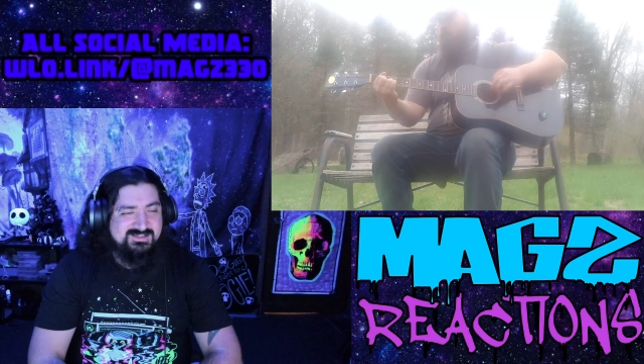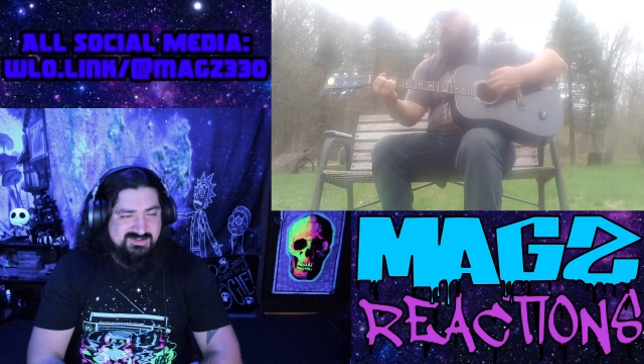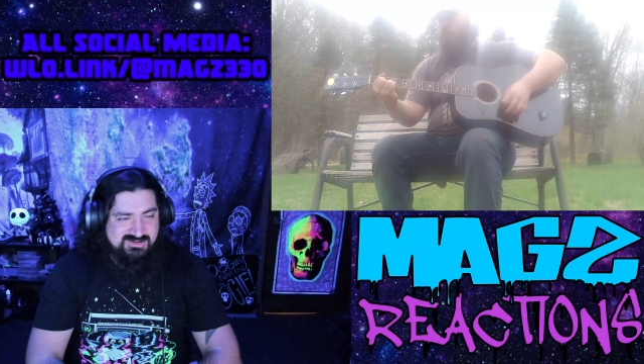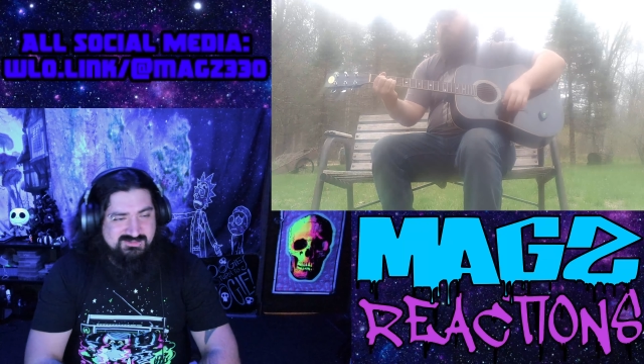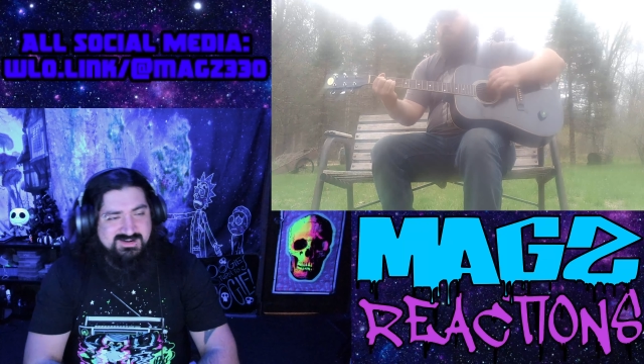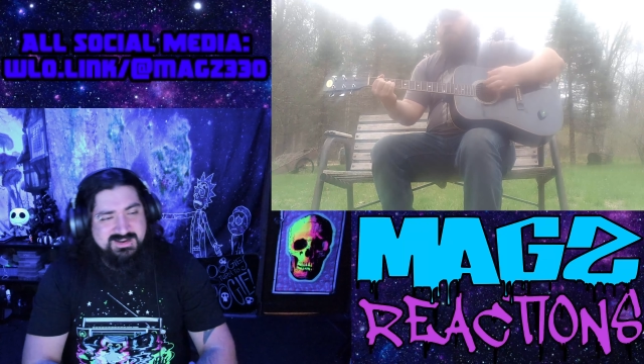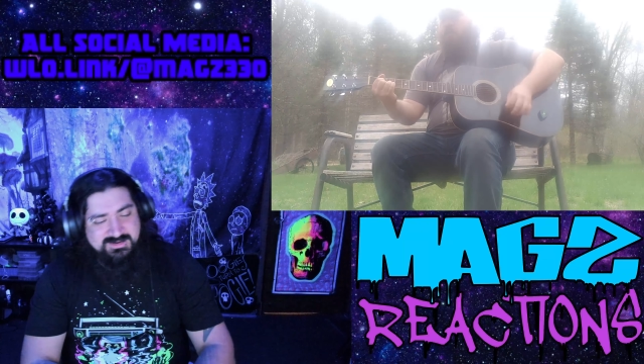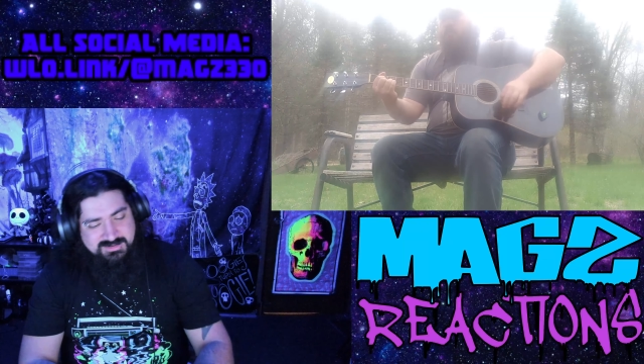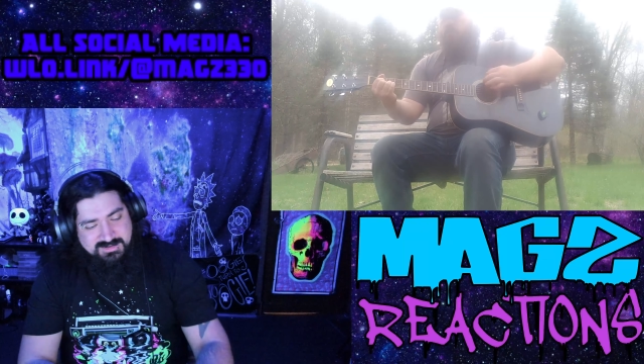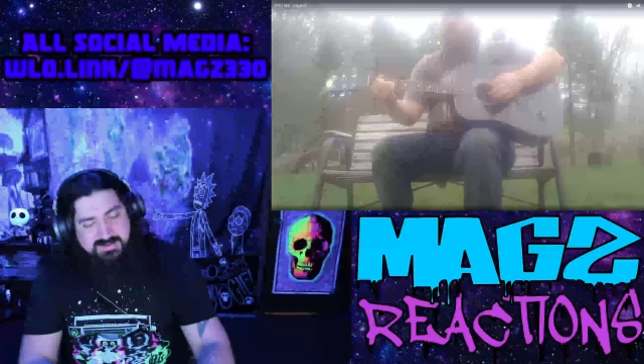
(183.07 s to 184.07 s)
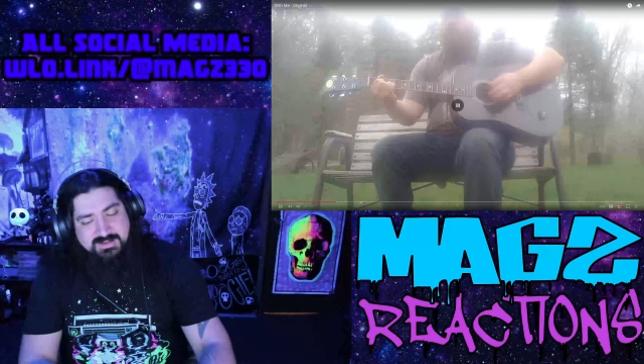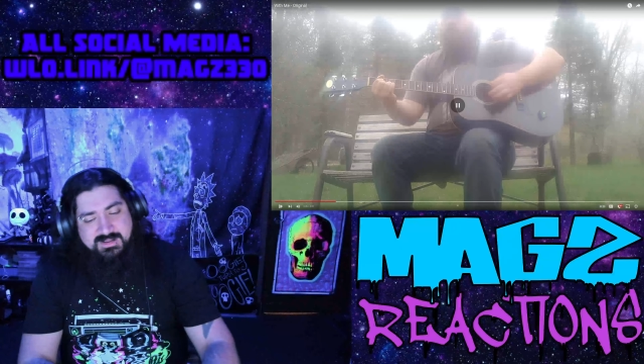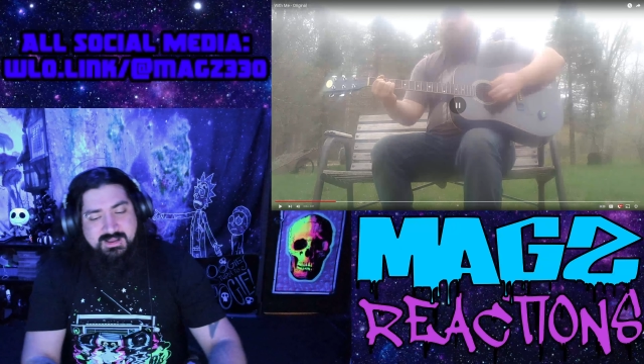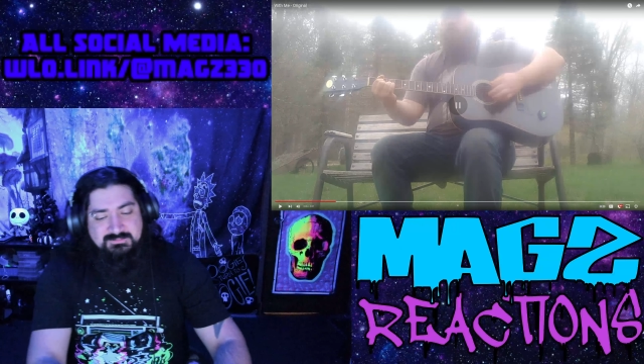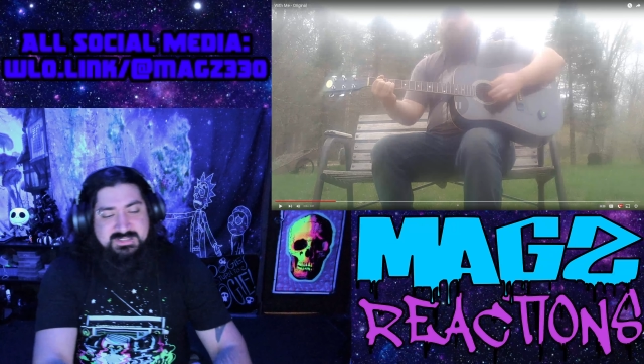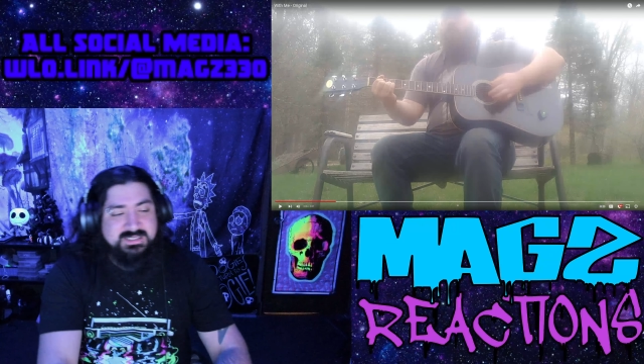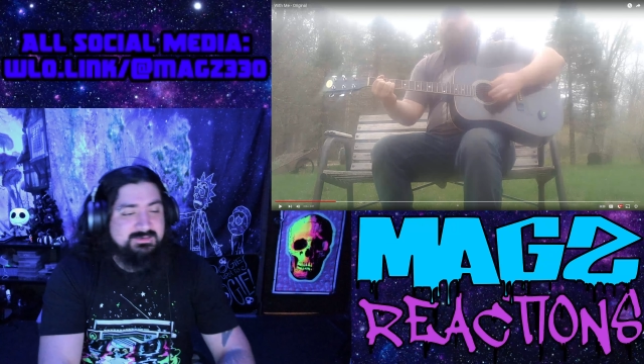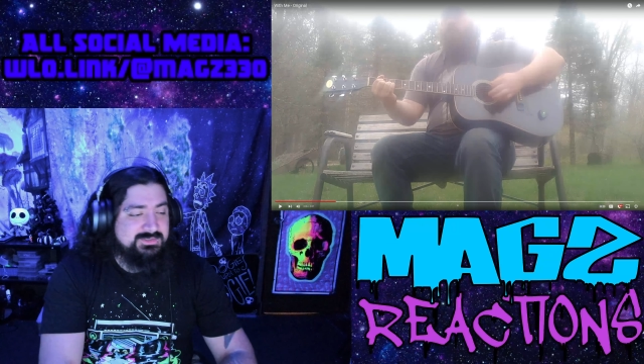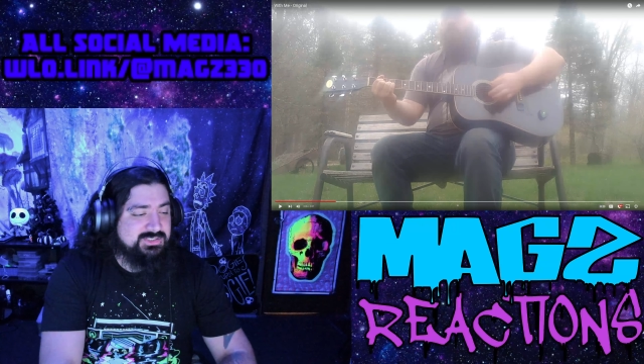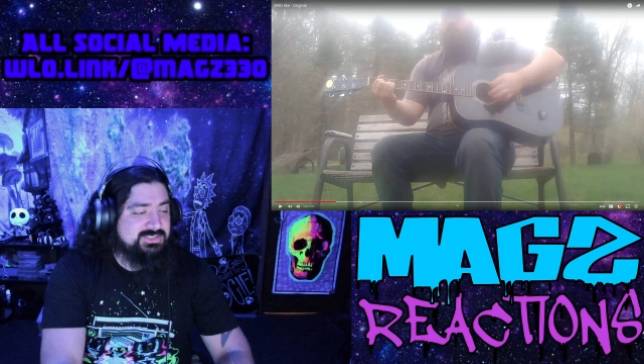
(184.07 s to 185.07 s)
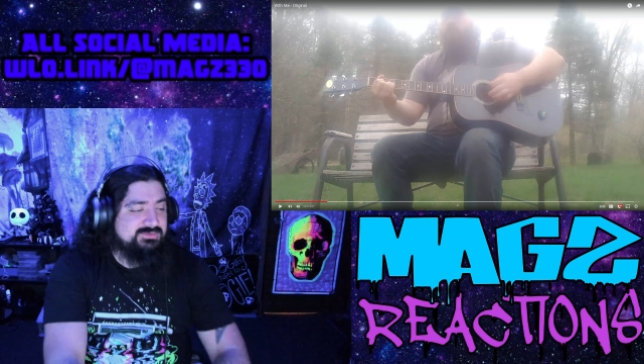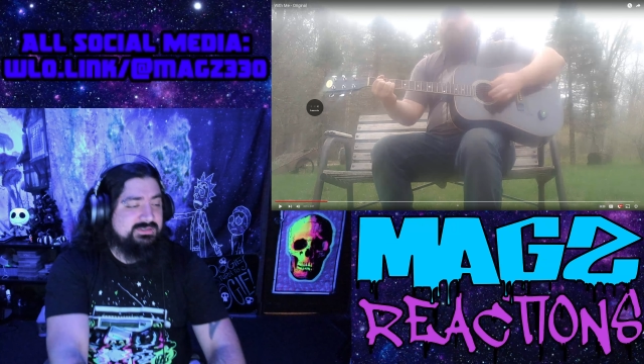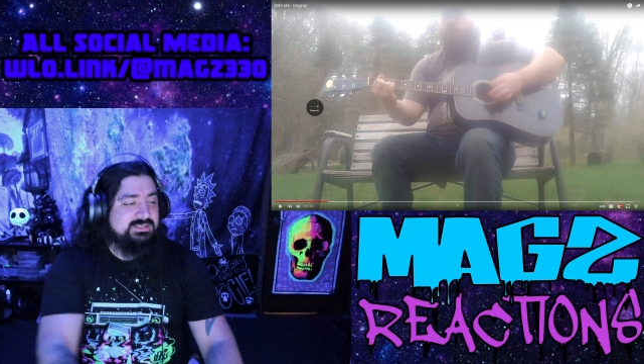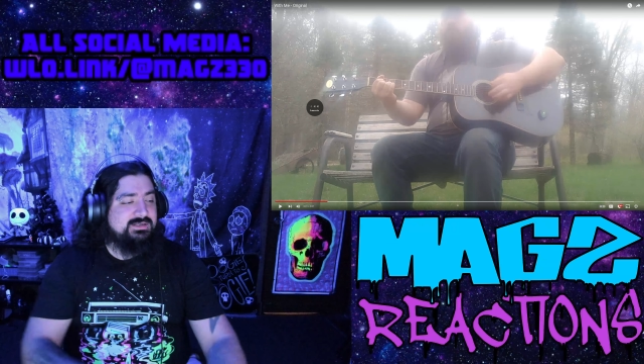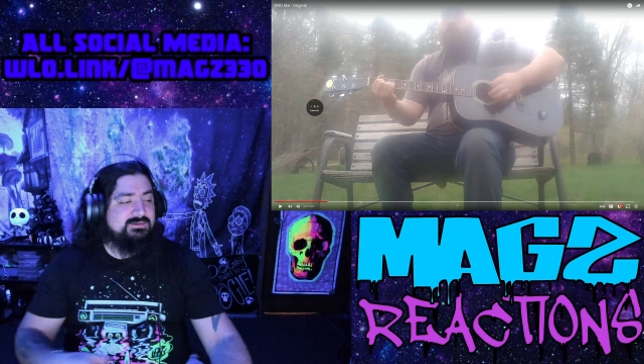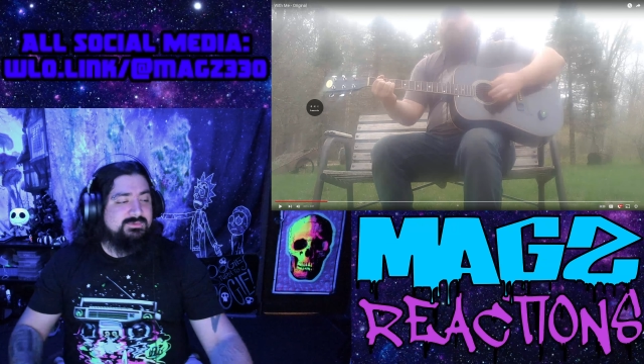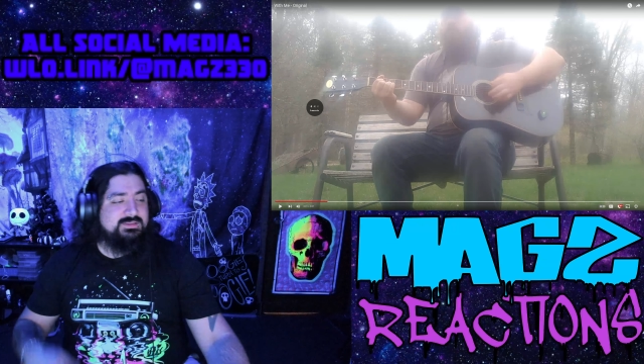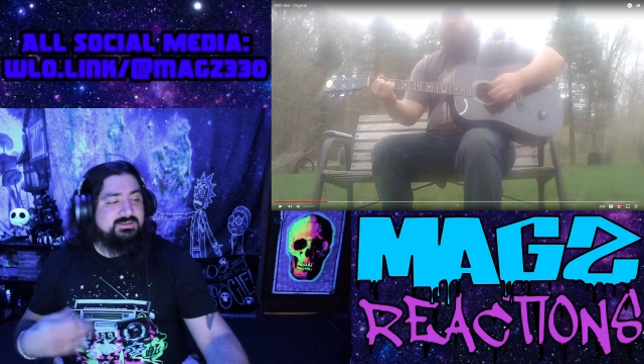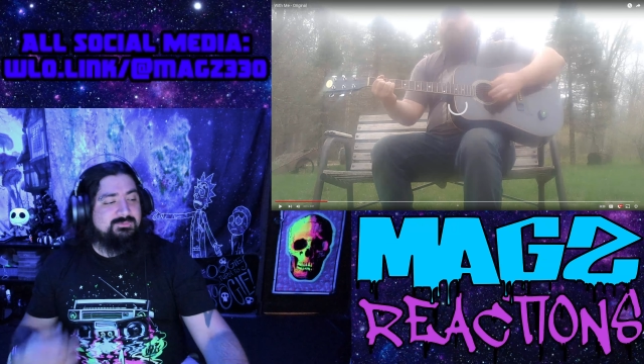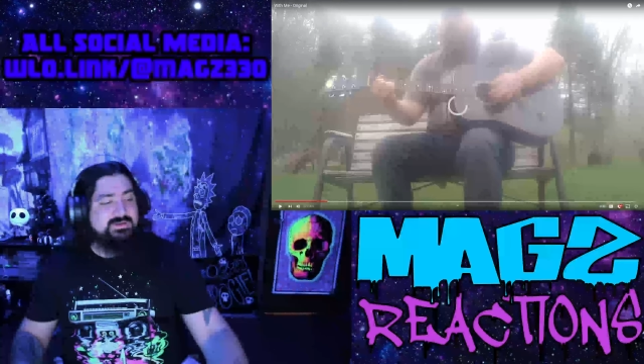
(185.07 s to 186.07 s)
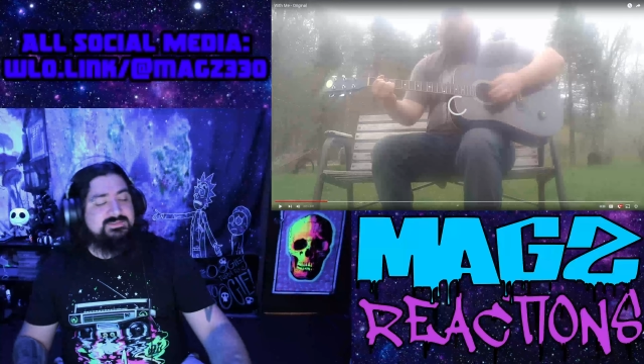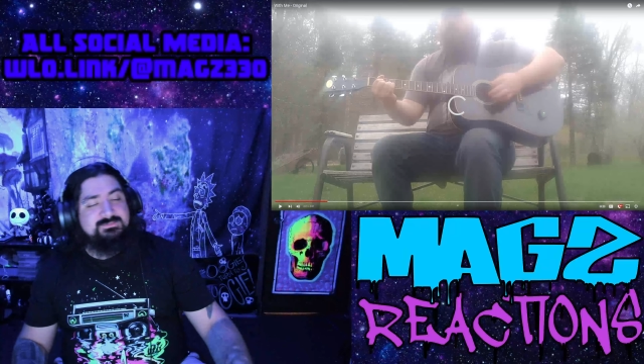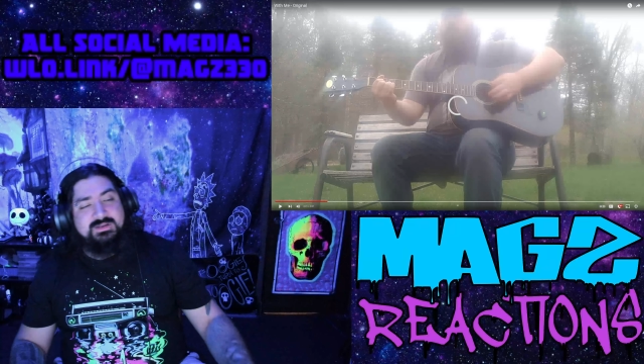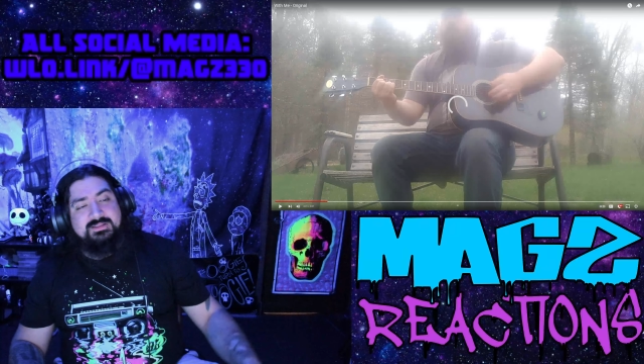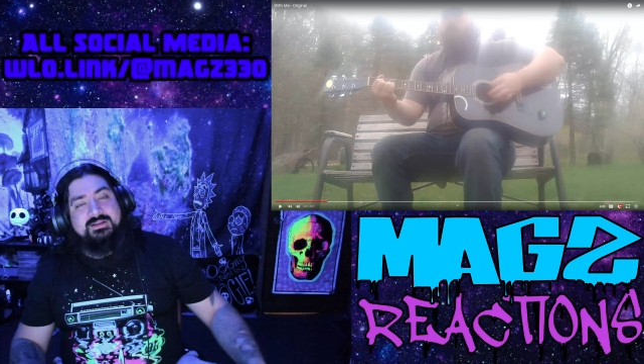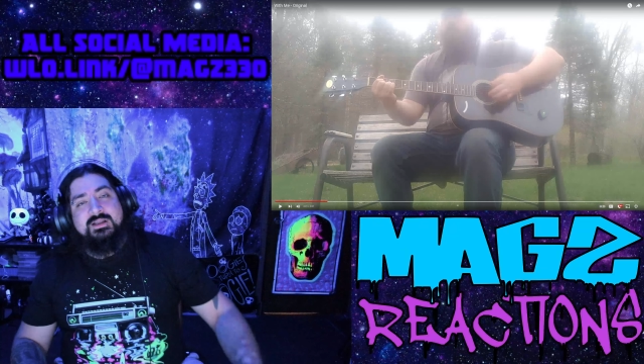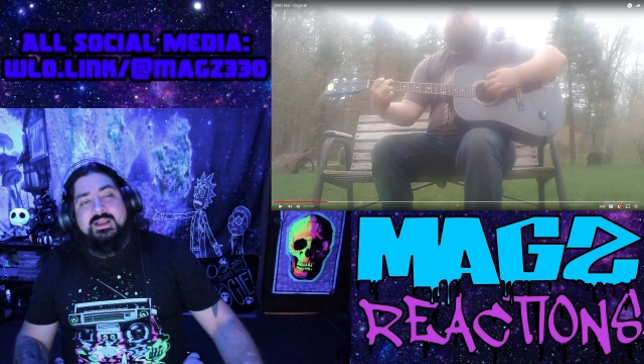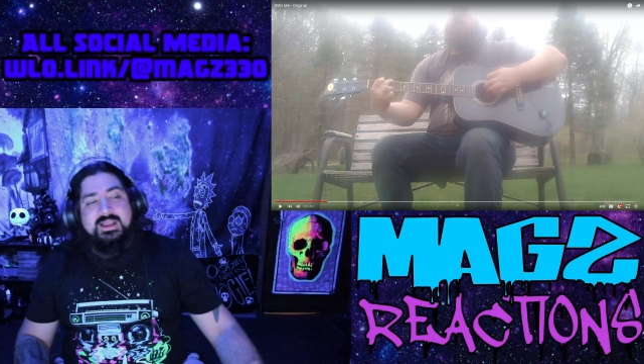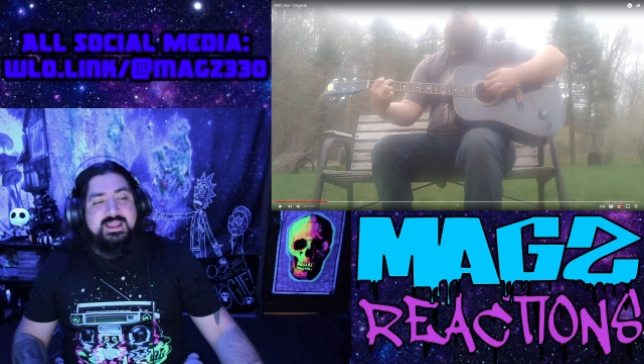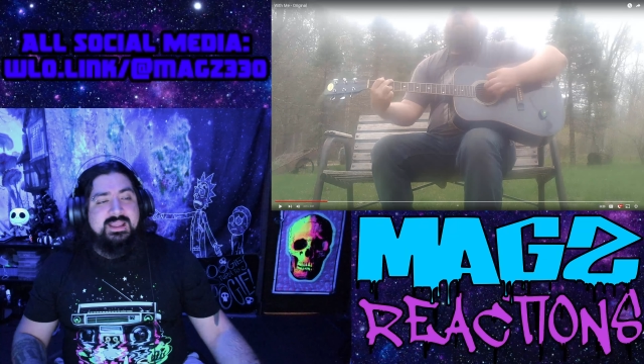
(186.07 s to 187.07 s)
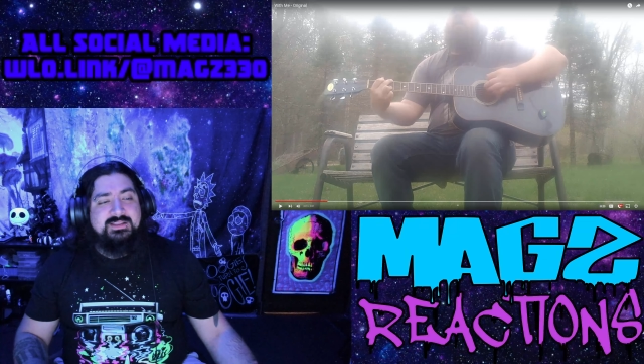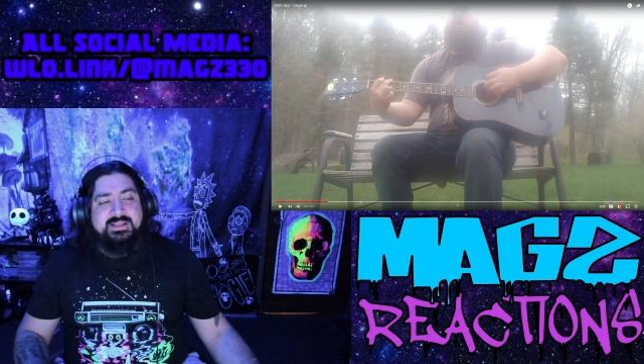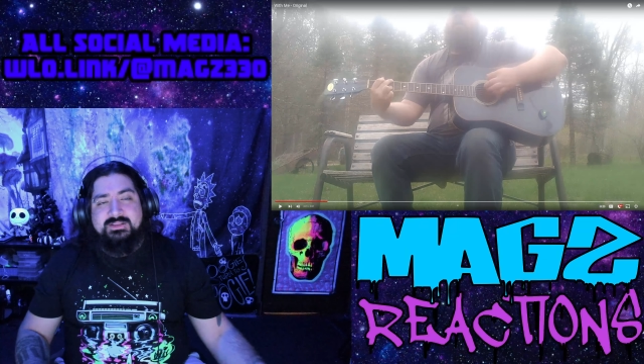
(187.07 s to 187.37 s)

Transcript: All right, I'm digging what you're doing here with the riffs, brother, and like the